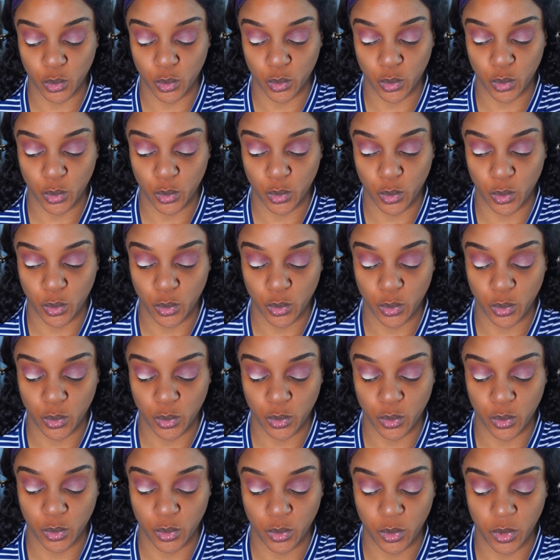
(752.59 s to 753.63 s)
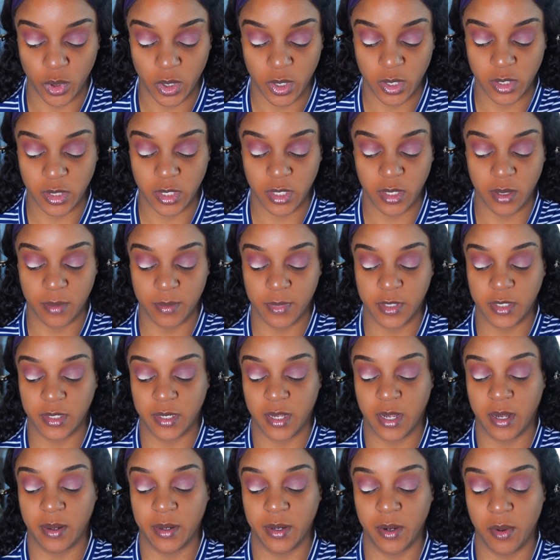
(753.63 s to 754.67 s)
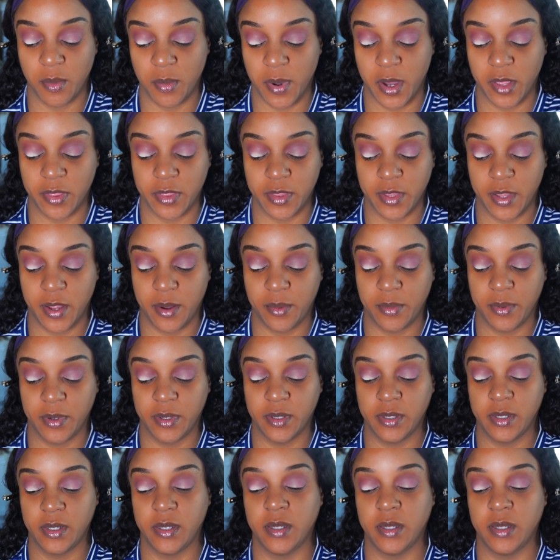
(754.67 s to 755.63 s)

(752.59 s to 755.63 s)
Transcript: I think I'm going to, nah, I ain't going to bother that one.